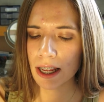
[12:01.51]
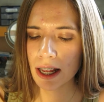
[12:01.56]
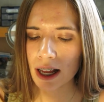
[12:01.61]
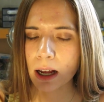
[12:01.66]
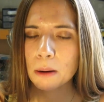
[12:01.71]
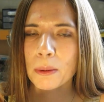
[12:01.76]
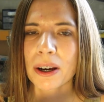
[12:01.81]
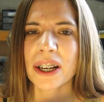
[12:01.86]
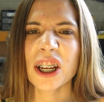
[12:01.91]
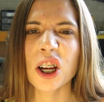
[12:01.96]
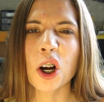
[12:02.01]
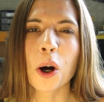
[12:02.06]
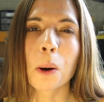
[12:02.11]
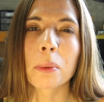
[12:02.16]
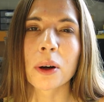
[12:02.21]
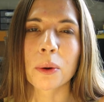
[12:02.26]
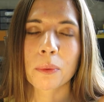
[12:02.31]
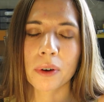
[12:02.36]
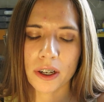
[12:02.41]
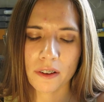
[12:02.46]
How about I
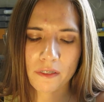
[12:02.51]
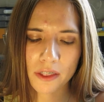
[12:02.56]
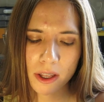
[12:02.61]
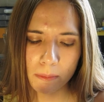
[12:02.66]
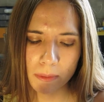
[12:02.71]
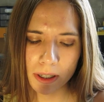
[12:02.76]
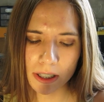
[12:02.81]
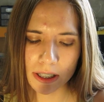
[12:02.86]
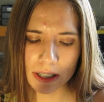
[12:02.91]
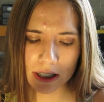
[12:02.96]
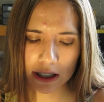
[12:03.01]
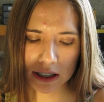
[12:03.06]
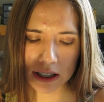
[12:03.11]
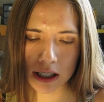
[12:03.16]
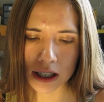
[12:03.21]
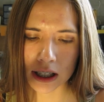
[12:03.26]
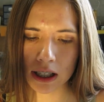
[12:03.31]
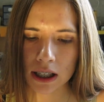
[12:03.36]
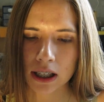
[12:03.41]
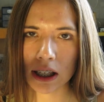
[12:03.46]
open one of them and
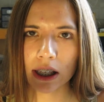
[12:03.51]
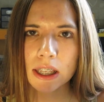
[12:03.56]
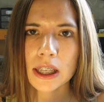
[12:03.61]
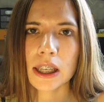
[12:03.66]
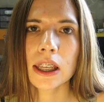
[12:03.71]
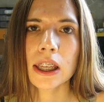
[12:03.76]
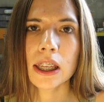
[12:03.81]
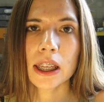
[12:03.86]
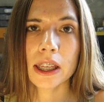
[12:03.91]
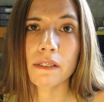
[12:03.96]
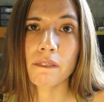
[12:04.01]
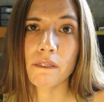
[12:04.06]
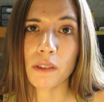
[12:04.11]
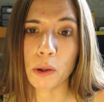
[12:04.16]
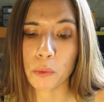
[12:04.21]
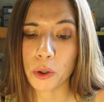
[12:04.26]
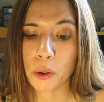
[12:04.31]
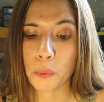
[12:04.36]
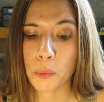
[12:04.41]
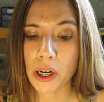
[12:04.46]
see if
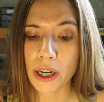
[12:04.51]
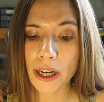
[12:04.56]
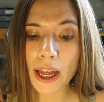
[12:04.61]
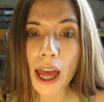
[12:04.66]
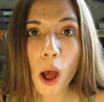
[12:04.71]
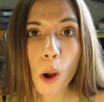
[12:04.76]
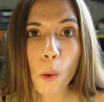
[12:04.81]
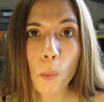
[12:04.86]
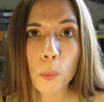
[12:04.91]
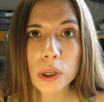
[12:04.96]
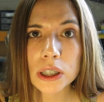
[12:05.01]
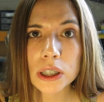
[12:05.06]
it would work out?